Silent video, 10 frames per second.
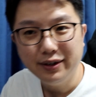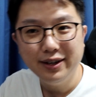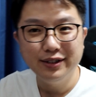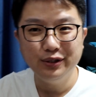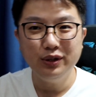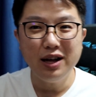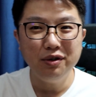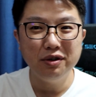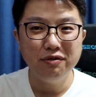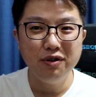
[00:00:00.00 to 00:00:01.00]
Okay, so
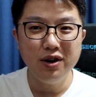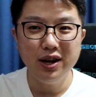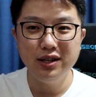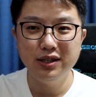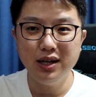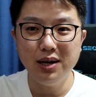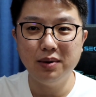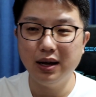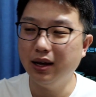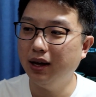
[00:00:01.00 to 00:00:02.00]
now the forehand is up.
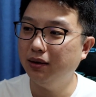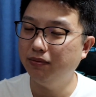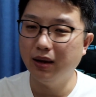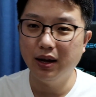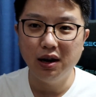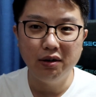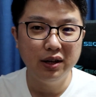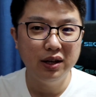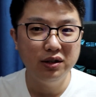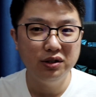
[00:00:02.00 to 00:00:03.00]
I have my
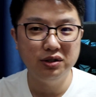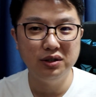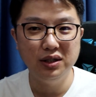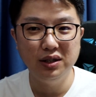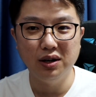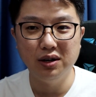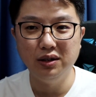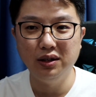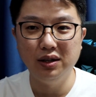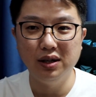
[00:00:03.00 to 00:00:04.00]
Hurricane 3
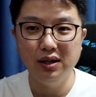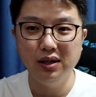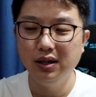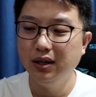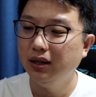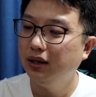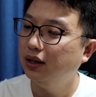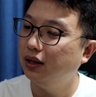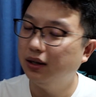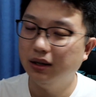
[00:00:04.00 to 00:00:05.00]
on the
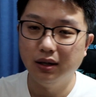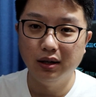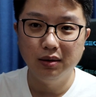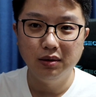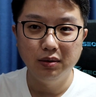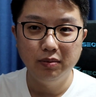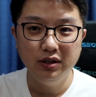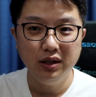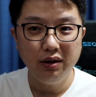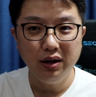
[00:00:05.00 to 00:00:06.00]

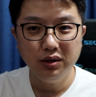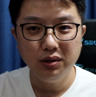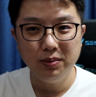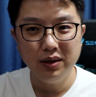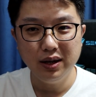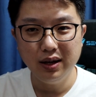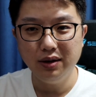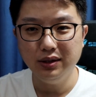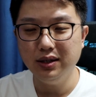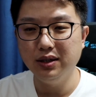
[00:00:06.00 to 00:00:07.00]
Viscaria Super
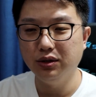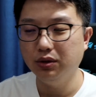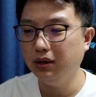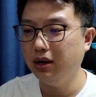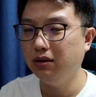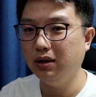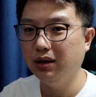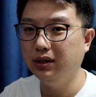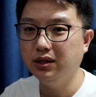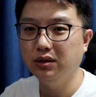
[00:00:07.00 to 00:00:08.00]
ALC. So now
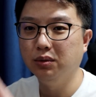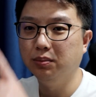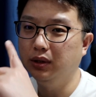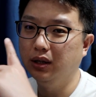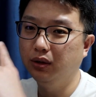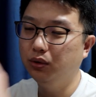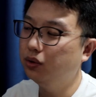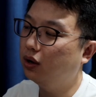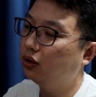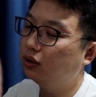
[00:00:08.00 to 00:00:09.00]
I just need to put the
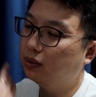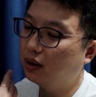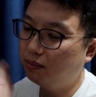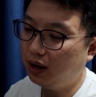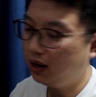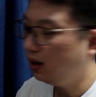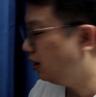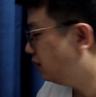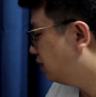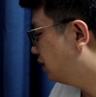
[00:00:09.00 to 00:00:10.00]
glue onto my
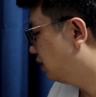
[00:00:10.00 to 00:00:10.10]
backhand,